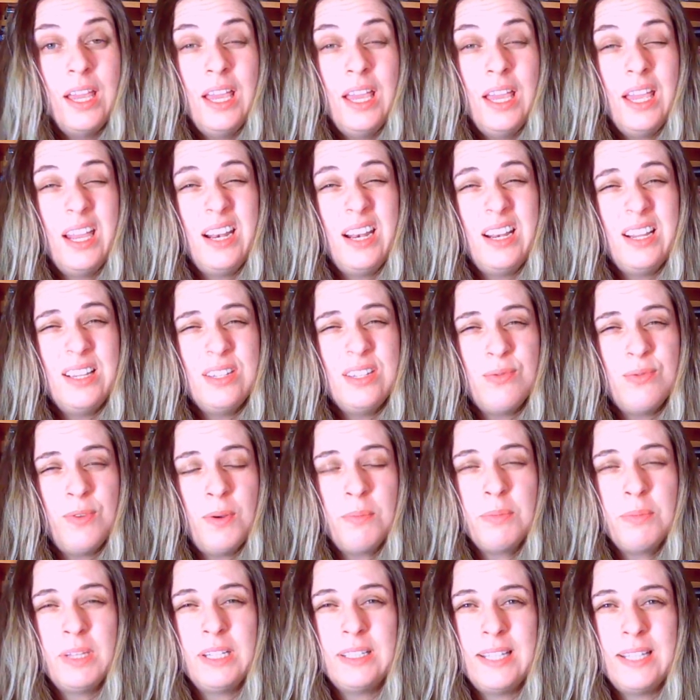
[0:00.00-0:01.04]
it is
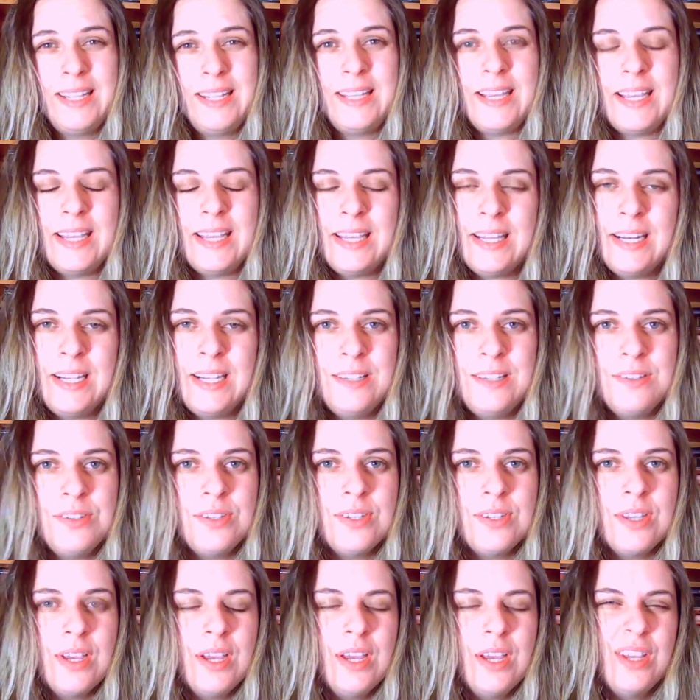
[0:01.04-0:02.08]
from the late 80s.